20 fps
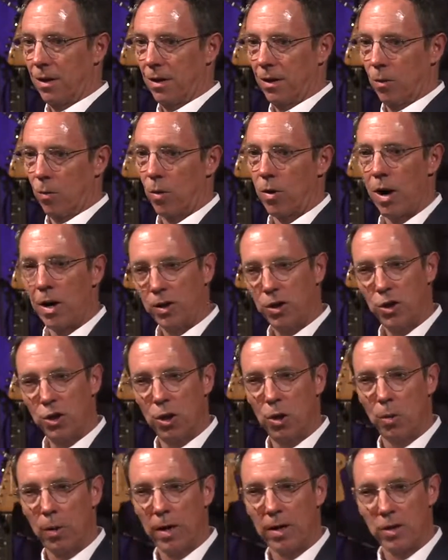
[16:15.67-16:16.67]
We're not
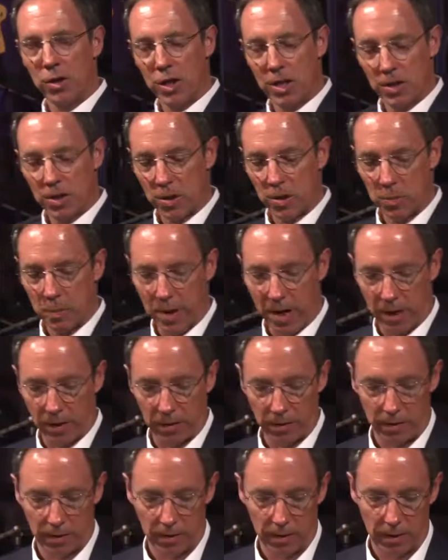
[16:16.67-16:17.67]
sure what Jesus
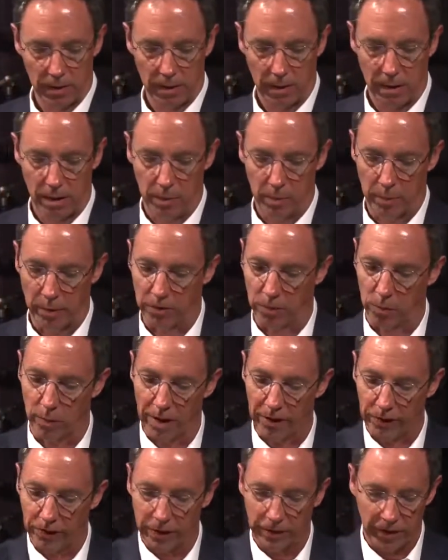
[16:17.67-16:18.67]
meant, but the
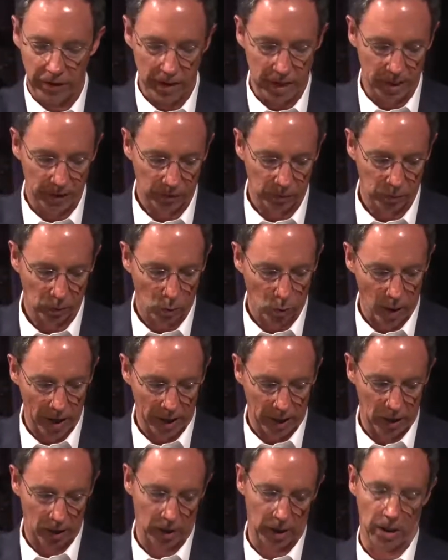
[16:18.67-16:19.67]
rest of it, it's quite
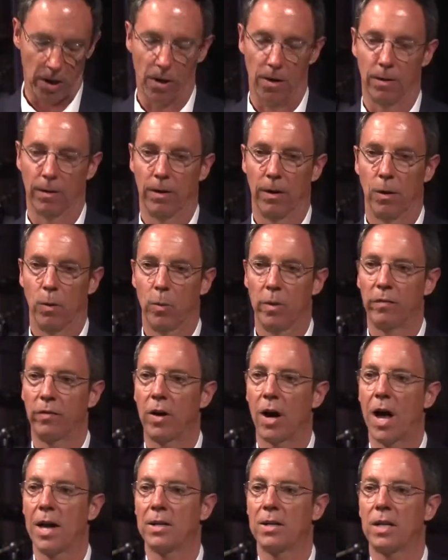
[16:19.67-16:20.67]
clear. We've
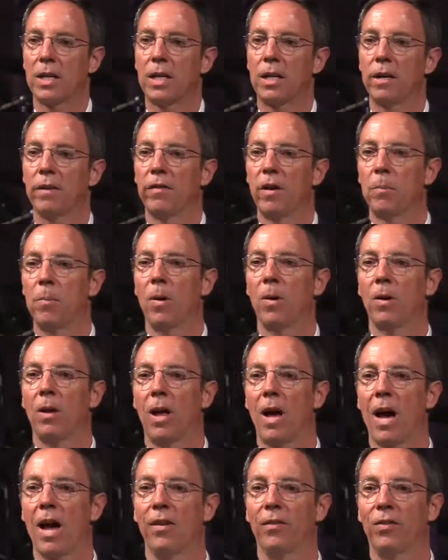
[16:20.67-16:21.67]
got to give up our
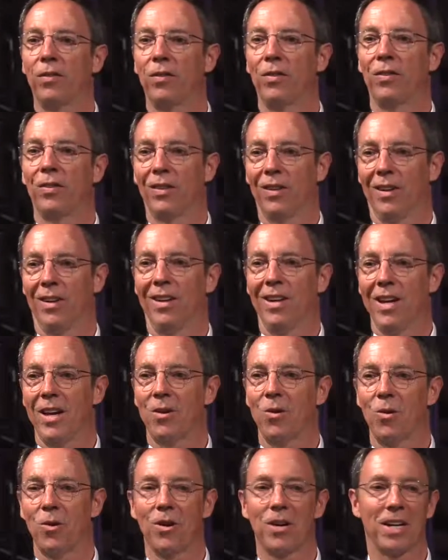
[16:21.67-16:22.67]
lives in
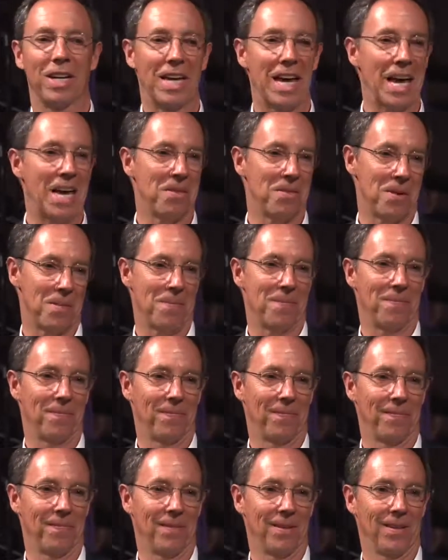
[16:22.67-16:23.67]
order to gain them.
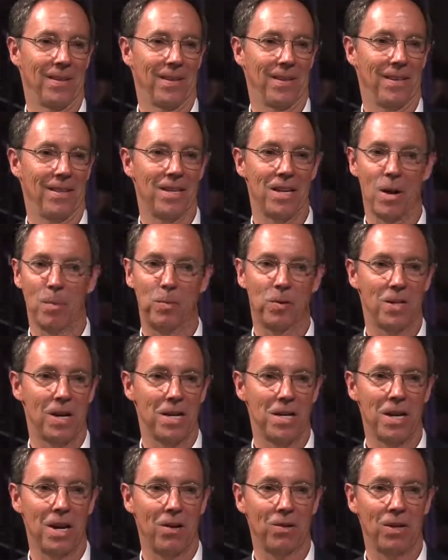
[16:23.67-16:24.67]
The upside
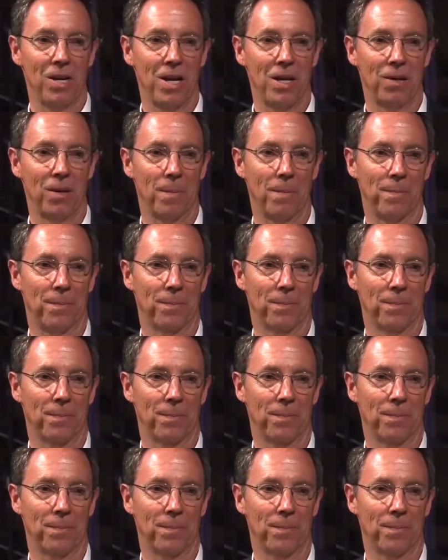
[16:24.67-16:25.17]
down kingdom.